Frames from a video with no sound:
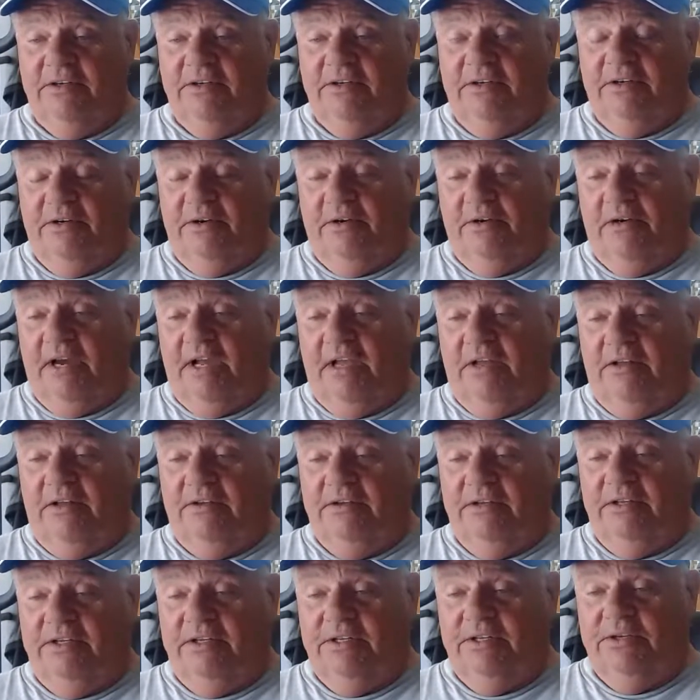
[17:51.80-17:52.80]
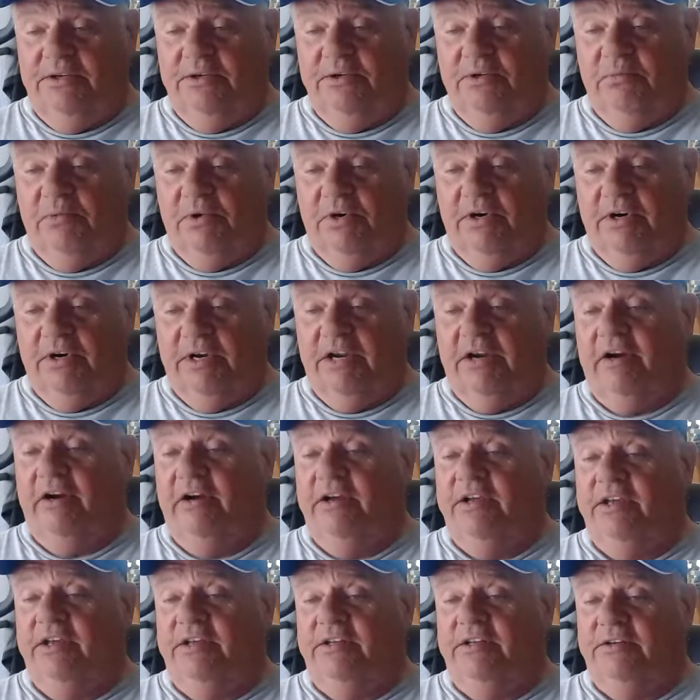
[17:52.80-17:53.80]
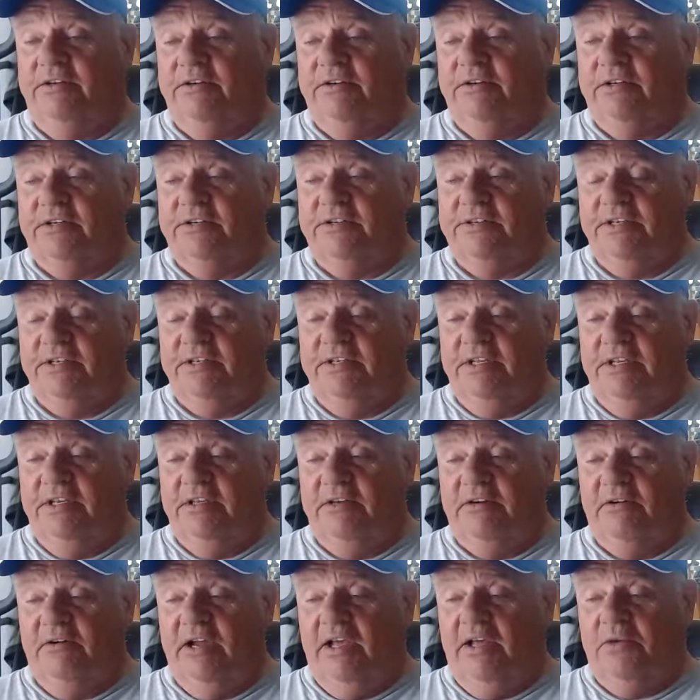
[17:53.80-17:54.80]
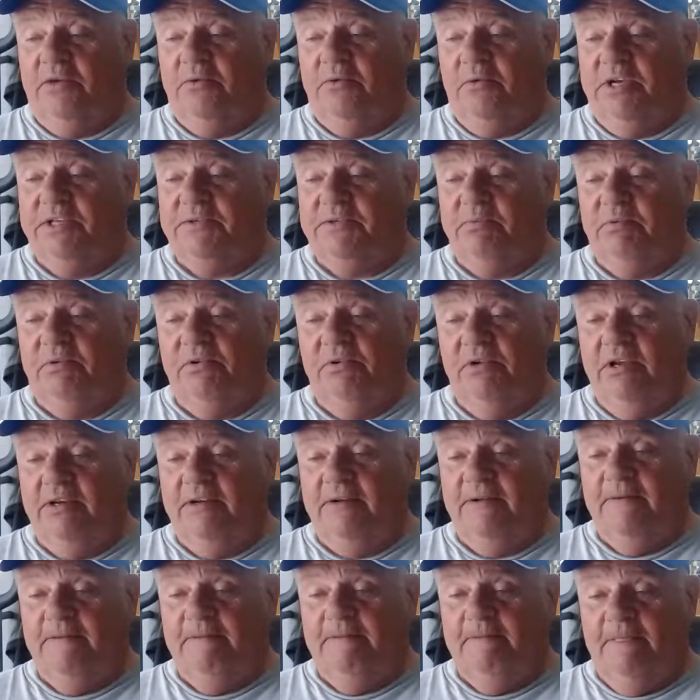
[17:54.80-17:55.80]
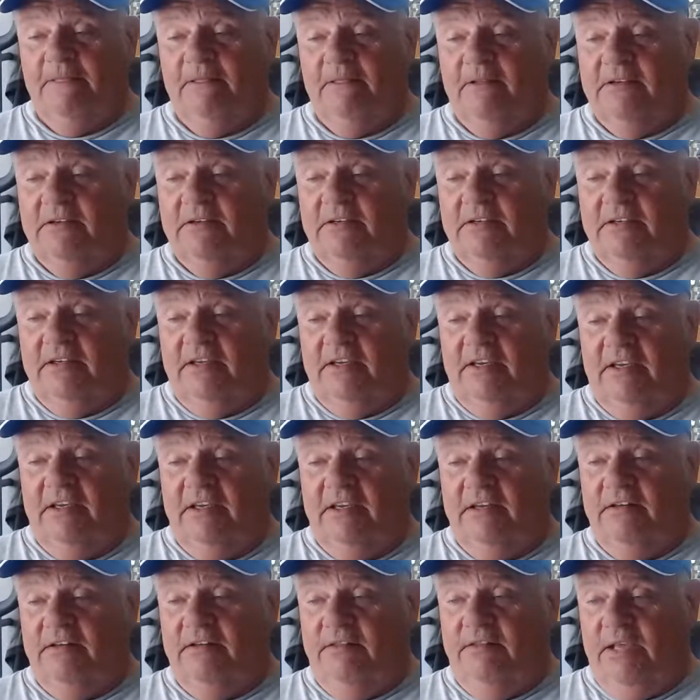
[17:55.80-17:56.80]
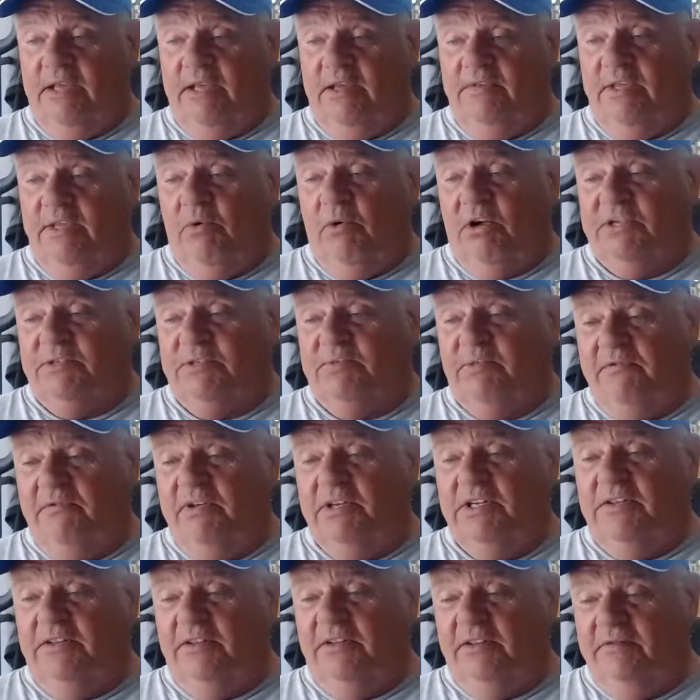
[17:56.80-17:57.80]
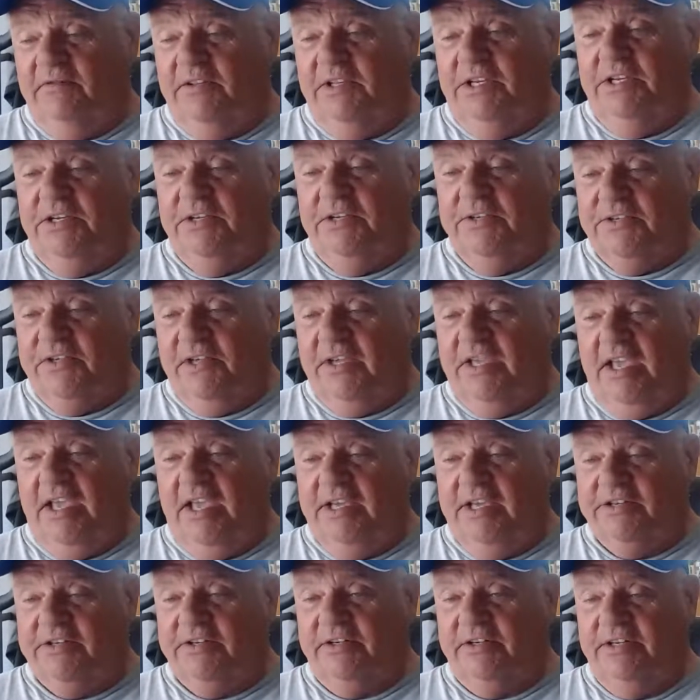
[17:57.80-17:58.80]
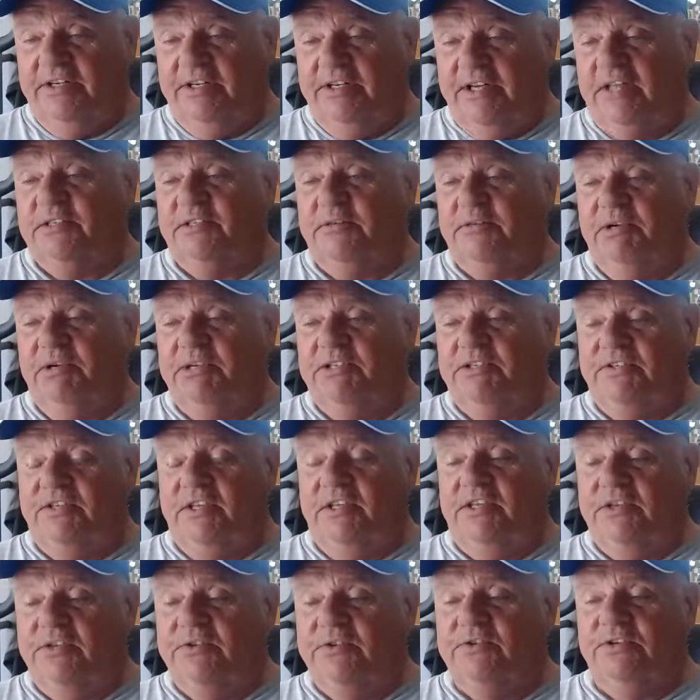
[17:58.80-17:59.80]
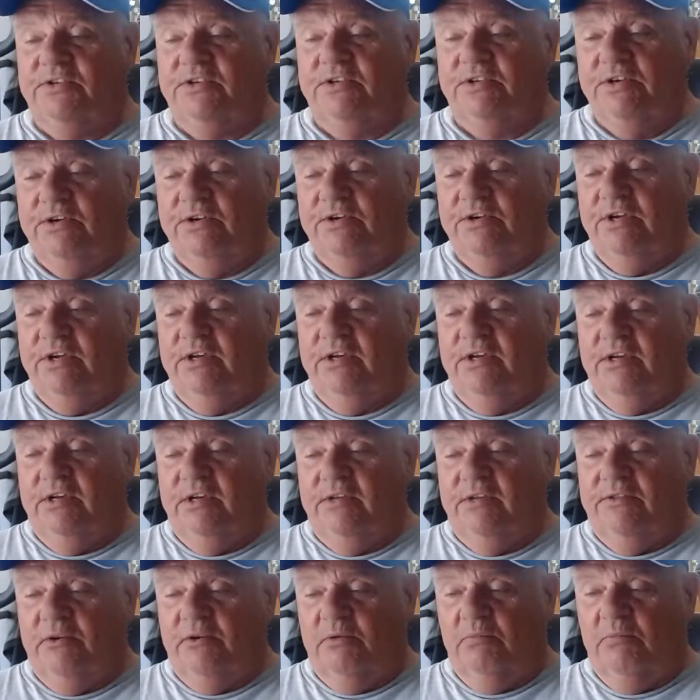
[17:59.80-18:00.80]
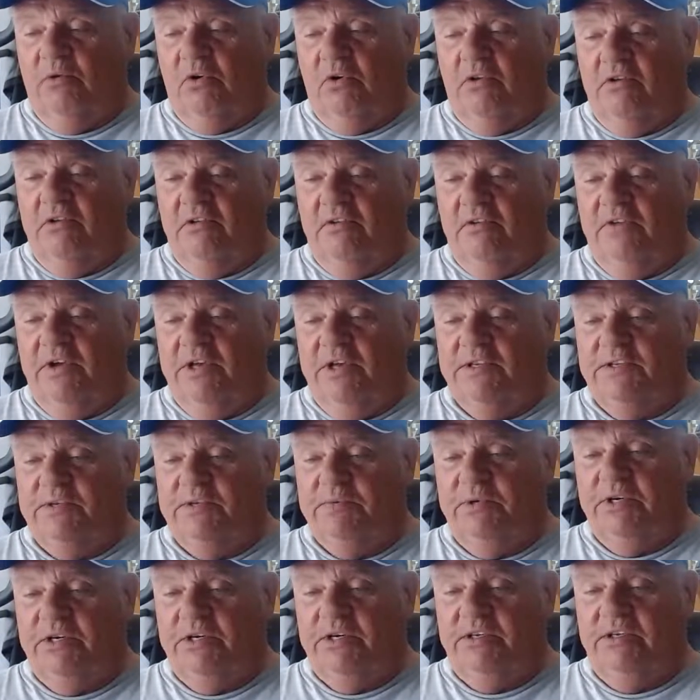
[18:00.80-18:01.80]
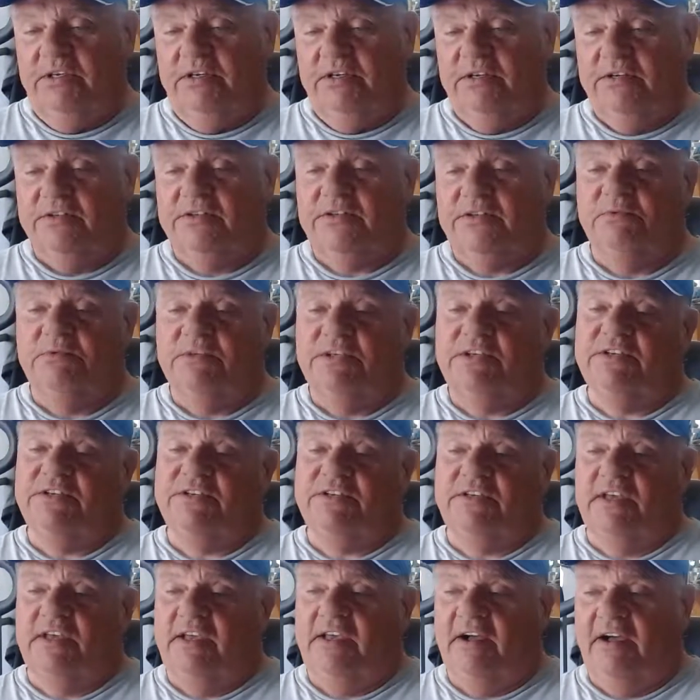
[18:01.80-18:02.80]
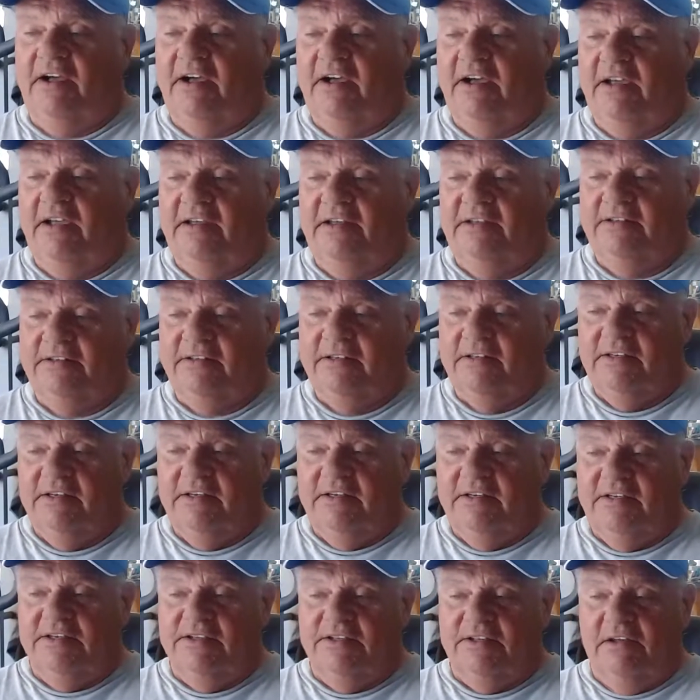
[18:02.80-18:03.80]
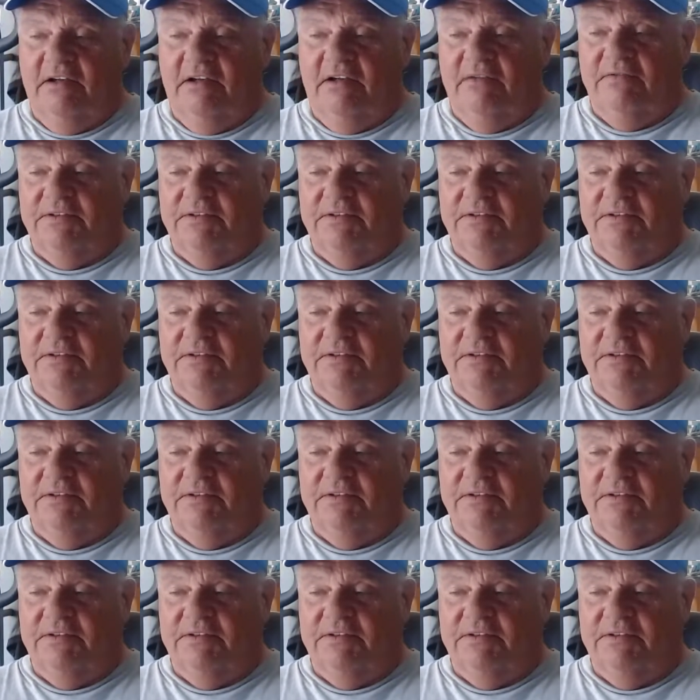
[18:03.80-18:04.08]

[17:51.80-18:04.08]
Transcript: around in the Newburgh area, New York City, and around West Point. And they watch my videos occasionally, not as much as they used to. They're more on the Facebook, so we just say hi and stuff. And